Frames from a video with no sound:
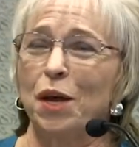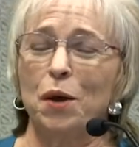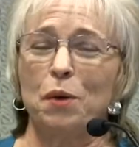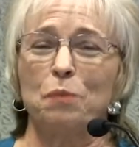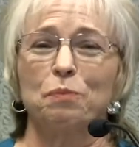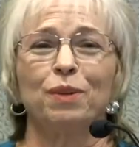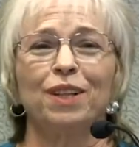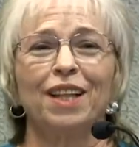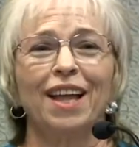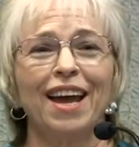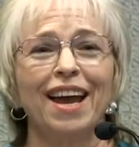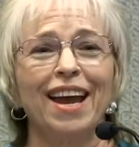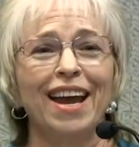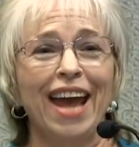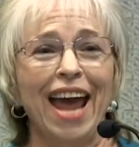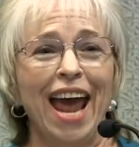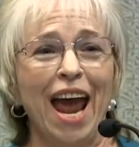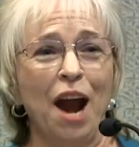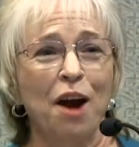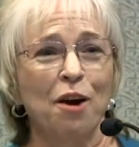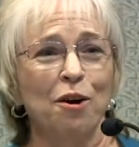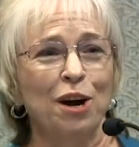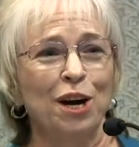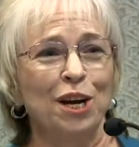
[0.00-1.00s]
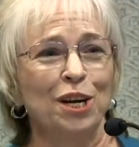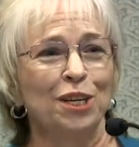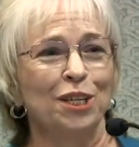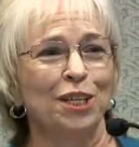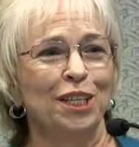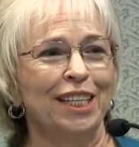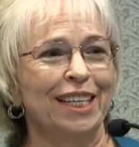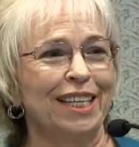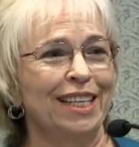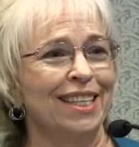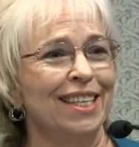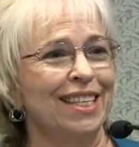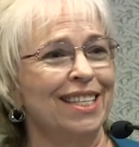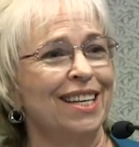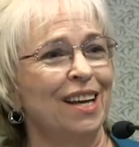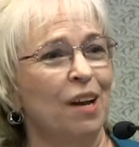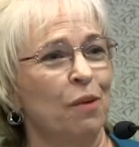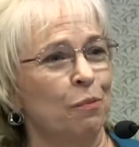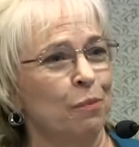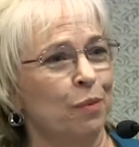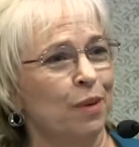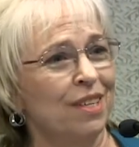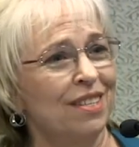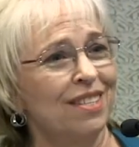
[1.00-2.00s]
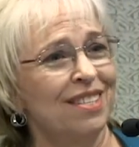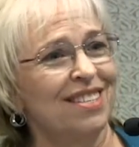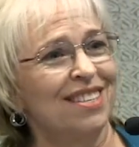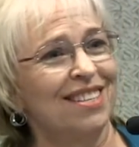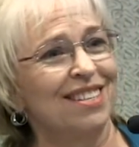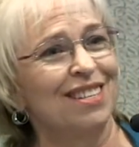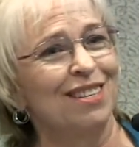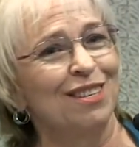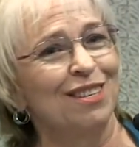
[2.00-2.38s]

playing Ariel in The Tempest.